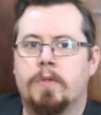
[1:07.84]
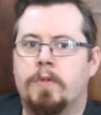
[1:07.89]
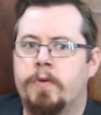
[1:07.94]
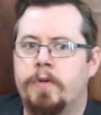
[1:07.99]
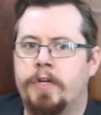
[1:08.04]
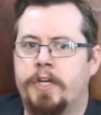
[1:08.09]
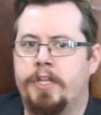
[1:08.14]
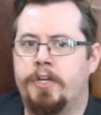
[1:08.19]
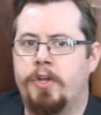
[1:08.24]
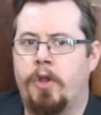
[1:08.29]

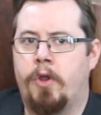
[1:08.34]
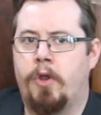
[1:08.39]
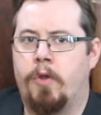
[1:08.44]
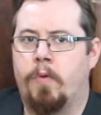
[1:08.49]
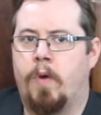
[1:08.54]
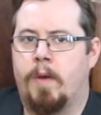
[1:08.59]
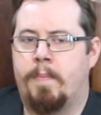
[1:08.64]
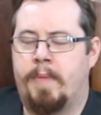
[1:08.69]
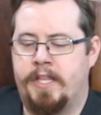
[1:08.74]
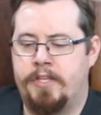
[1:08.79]
already know
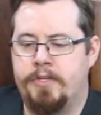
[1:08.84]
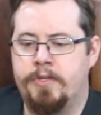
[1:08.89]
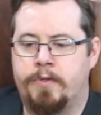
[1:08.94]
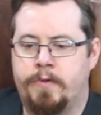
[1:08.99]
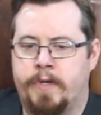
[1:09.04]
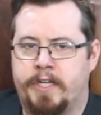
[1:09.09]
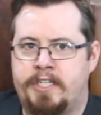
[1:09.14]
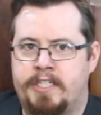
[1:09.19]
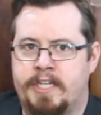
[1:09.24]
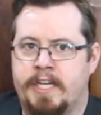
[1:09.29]
what my new
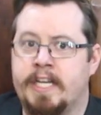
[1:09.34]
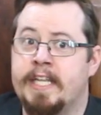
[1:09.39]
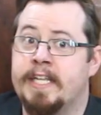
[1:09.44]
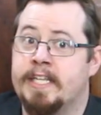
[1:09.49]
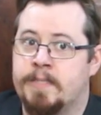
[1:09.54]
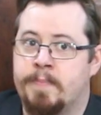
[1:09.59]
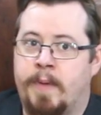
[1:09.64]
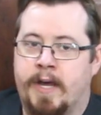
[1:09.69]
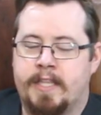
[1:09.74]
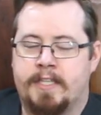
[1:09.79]
question
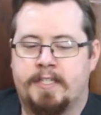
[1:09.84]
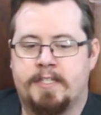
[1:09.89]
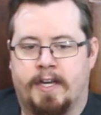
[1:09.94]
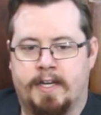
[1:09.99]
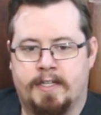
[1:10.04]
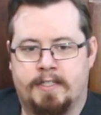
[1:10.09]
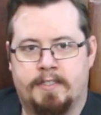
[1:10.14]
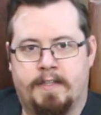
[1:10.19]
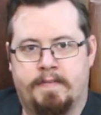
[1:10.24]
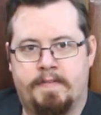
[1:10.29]
is by the
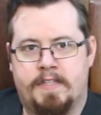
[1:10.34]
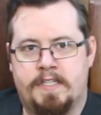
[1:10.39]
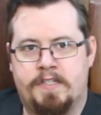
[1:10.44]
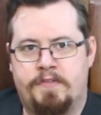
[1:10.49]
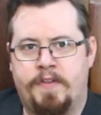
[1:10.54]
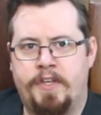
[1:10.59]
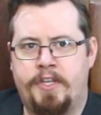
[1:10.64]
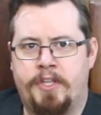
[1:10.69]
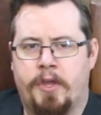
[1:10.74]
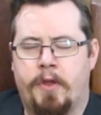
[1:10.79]
title of this
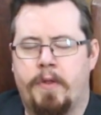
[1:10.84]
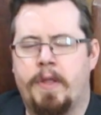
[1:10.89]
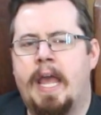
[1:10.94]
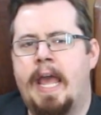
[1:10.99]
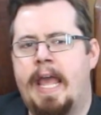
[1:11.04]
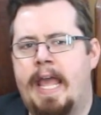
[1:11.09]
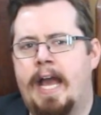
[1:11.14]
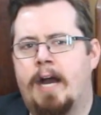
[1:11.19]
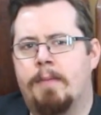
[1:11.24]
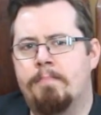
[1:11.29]
video,
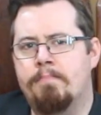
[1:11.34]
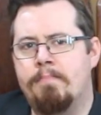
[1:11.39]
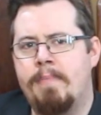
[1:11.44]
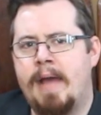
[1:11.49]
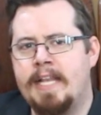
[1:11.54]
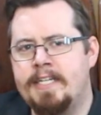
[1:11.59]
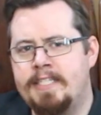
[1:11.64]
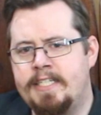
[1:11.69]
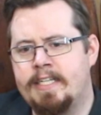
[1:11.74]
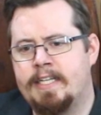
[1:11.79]
how
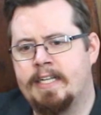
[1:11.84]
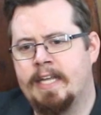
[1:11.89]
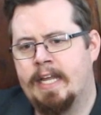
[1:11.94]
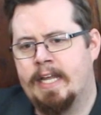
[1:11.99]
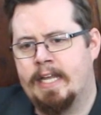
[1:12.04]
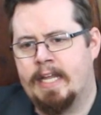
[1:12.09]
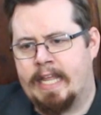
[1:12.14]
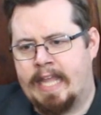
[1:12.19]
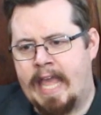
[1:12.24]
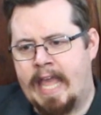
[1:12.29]
magic
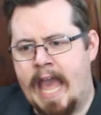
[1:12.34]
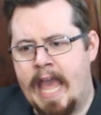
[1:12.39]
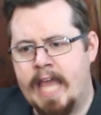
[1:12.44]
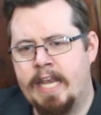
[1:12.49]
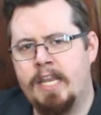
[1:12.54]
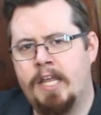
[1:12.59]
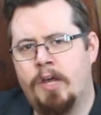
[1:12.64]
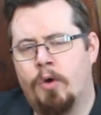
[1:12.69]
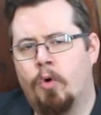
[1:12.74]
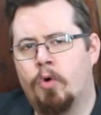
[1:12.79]

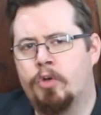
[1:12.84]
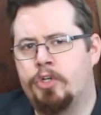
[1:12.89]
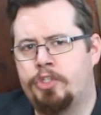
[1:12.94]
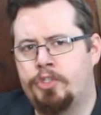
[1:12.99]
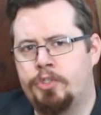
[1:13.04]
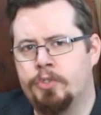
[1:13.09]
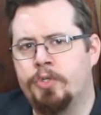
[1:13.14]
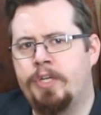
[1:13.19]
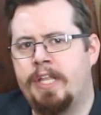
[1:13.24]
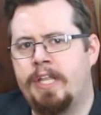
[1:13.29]
can or
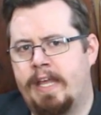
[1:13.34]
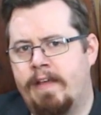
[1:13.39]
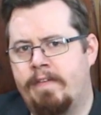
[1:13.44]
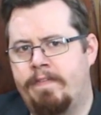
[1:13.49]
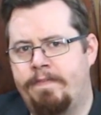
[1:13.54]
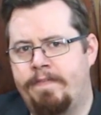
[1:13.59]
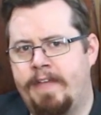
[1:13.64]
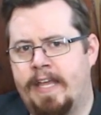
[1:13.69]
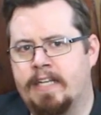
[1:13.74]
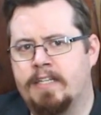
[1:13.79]
should
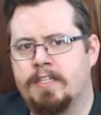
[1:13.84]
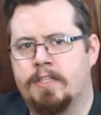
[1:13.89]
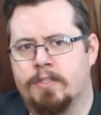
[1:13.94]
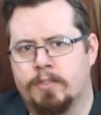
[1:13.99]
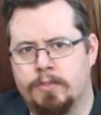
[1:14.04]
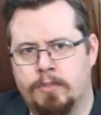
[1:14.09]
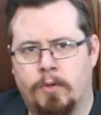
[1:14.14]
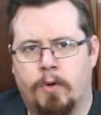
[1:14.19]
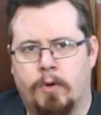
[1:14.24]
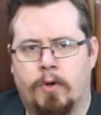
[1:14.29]
affect the
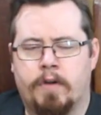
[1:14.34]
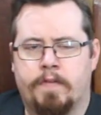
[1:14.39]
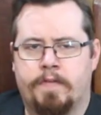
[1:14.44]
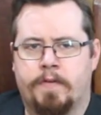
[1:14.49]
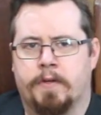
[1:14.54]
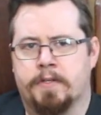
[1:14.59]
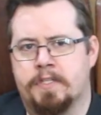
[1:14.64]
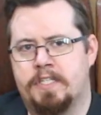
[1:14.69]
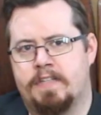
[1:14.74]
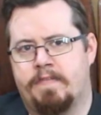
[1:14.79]
law of
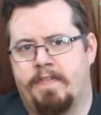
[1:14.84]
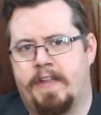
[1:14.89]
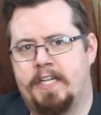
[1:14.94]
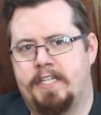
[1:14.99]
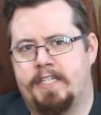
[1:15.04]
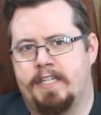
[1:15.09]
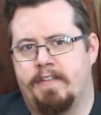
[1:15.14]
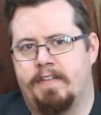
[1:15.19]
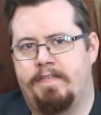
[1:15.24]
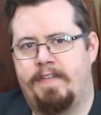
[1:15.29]

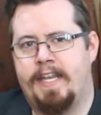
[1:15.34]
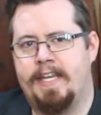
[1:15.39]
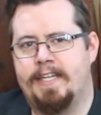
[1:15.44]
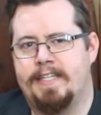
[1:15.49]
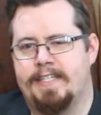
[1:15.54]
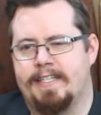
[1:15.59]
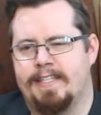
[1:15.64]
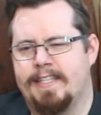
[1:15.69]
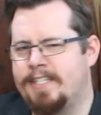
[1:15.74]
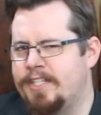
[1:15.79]
conservation of
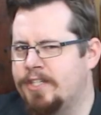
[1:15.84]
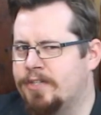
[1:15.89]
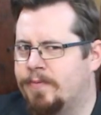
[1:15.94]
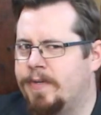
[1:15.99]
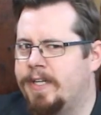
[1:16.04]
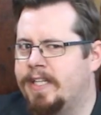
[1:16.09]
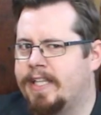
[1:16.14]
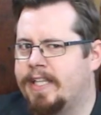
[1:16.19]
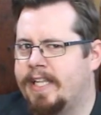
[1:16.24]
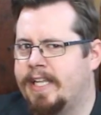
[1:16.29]
energy. This is
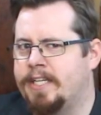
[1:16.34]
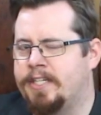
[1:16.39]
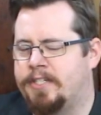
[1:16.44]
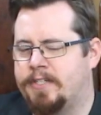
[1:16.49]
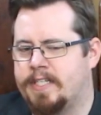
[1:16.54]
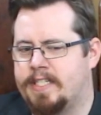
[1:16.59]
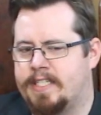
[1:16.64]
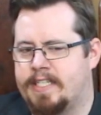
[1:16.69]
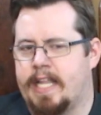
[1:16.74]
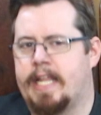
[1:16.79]
really
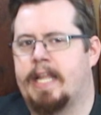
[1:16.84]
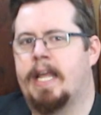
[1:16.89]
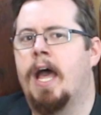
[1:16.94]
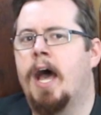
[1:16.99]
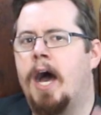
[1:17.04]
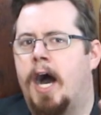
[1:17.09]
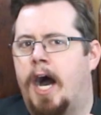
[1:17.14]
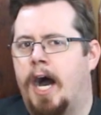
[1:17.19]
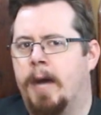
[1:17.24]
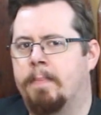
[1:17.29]
interesting.
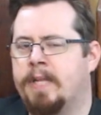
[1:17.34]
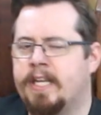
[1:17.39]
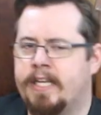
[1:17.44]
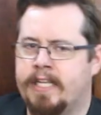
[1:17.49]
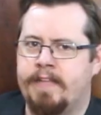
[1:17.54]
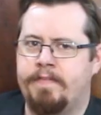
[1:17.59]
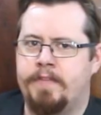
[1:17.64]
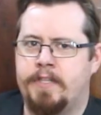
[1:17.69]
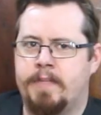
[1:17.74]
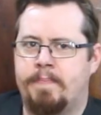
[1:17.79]
I'm going to
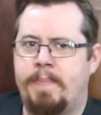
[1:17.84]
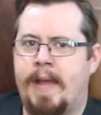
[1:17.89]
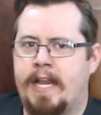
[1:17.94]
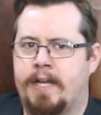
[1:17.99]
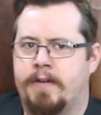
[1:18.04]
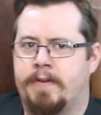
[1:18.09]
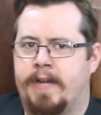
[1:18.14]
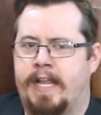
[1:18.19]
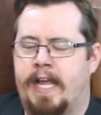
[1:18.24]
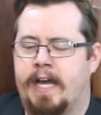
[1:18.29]
give you the
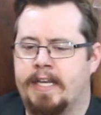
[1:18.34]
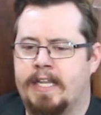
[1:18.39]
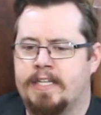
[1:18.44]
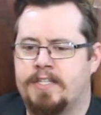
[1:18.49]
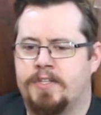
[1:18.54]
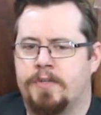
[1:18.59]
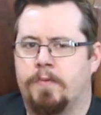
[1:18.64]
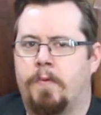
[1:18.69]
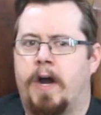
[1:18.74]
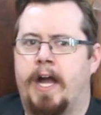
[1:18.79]
background
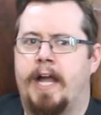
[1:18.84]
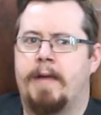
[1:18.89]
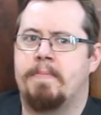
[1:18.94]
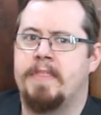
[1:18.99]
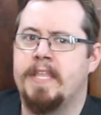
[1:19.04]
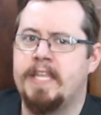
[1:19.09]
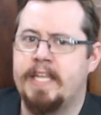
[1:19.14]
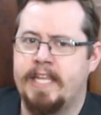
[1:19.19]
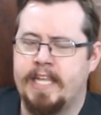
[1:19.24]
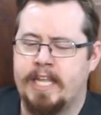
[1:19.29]
as to why I'm
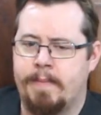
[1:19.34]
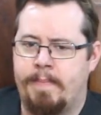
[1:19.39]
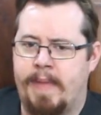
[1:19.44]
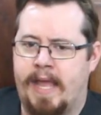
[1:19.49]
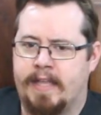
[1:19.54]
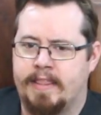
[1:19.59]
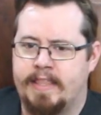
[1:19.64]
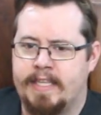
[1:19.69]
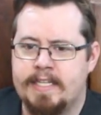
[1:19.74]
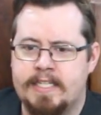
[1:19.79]
thinking
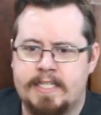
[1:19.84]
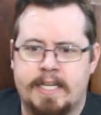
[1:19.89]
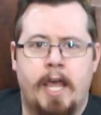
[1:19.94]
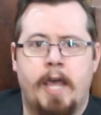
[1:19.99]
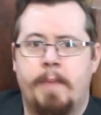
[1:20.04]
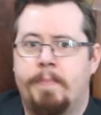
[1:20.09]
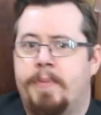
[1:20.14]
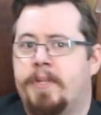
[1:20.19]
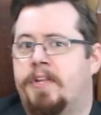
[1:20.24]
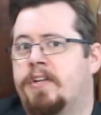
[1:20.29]
about this
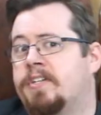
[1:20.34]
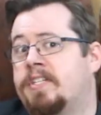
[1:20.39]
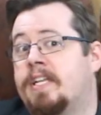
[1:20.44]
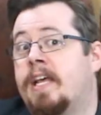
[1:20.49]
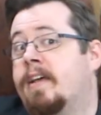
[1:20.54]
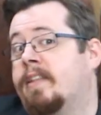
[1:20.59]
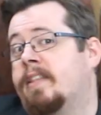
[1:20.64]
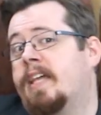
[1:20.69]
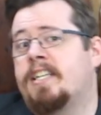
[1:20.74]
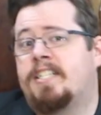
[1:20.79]
because
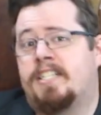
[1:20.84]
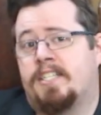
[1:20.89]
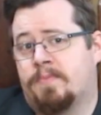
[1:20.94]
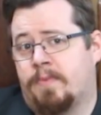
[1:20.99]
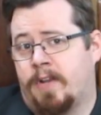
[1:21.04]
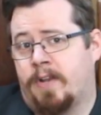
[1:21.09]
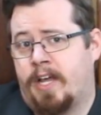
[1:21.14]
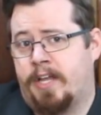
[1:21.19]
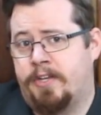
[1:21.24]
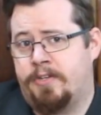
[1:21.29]
that's just
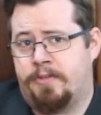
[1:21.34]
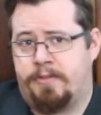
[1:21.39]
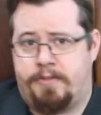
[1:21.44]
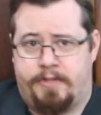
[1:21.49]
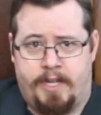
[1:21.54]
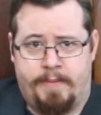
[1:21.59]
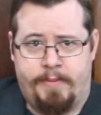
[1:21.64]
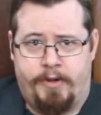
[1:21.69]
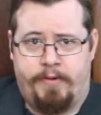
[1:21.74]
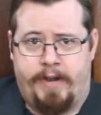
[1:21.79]
what I do.
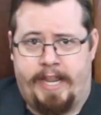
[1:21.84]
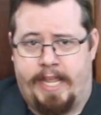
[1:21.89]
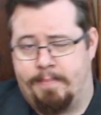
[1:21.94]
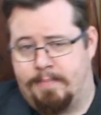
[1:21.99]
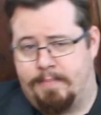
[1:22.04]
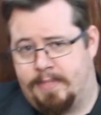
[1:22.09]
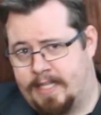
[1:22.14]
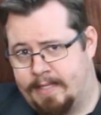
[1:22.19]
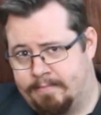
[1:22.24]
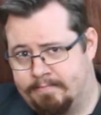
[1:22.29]
I'm a
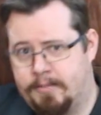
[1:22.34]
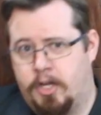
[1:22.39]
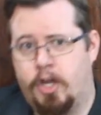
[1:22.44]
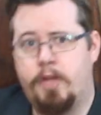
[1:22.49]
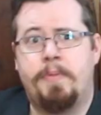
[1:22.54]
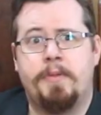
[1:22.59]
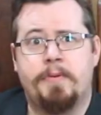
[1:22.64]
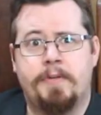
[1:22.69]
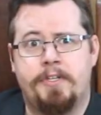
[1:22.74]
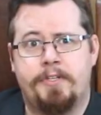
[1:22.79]
rambler.
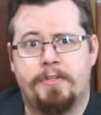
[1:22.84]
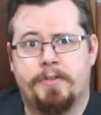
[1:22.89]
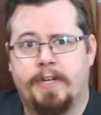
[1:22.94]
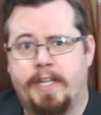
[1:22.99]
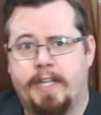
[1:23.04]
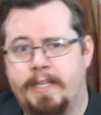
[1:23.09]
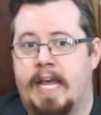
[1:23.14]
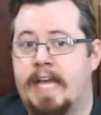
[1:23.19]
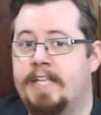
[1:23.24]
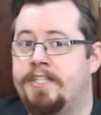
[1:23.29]
Hope you enjoy.
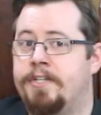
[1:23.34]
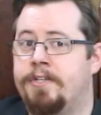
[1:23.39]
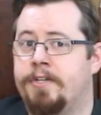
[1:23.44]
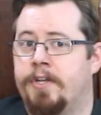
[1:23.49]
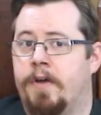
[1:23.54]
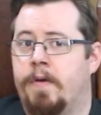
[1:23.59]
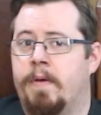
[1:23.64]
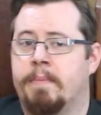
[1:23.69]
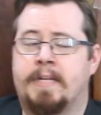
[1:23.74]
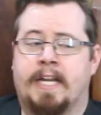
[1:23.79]
As you
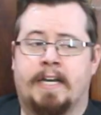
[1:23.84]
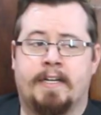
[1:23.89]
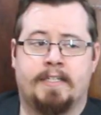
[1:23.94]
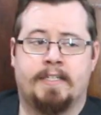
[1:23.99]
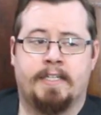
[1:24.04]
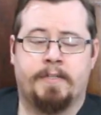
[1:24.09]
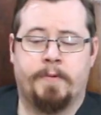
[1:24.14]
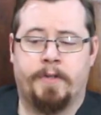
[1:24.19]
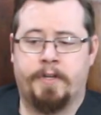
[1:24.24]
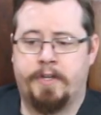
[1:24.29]
know, I'm
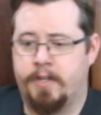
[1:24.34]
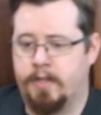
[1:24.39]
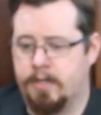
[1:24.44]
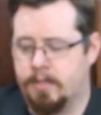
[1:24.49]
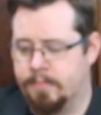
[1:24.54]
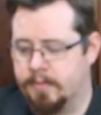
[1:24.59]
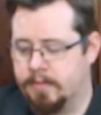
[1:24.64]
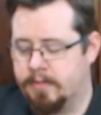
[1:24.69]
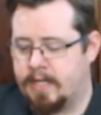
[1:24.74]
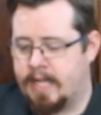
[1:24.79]
currently working on
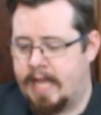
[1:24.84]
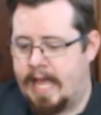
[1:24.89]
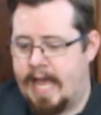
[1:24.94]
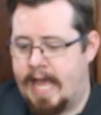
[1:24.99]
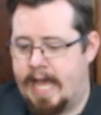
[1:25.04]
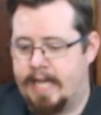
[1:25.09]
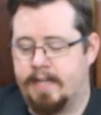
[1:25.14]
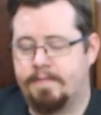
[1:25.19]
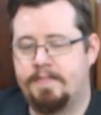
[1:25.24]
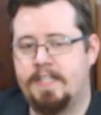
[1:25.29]
a book
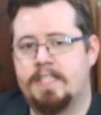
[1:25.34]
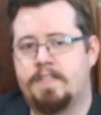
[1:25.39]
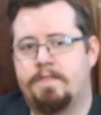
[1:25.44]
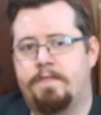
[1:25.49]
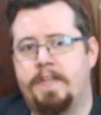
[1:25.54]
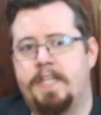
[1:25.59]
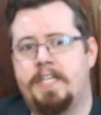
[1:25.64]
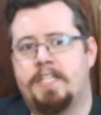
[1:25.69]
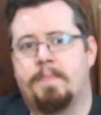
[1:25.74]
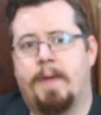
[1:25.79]
and I've just
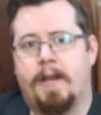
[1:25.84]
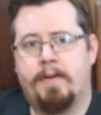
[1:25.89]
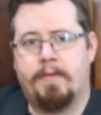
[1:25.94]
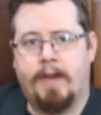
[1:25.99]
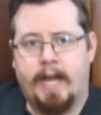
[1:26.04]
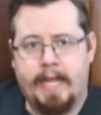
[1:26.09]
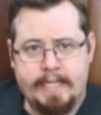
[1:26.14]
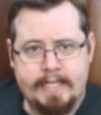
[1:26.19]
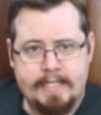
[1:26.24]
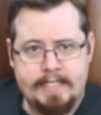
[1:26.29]
finished my
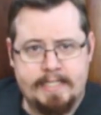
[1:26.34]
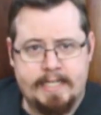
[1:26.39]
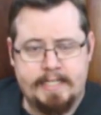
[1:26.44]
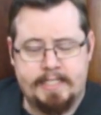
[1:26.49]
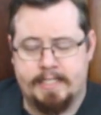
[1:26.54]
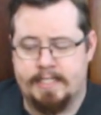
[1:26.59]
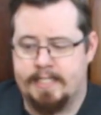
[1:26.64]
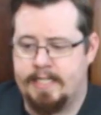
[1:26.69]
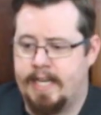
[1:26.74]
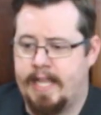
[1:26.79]
writing
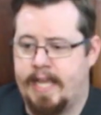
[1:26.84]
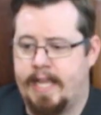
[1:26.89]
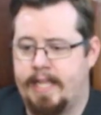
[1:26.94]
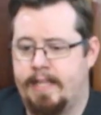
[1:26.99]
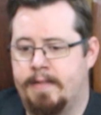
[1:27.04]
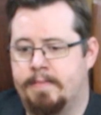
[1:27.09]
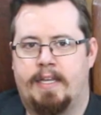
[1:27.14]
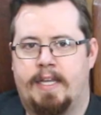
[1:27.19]
session today.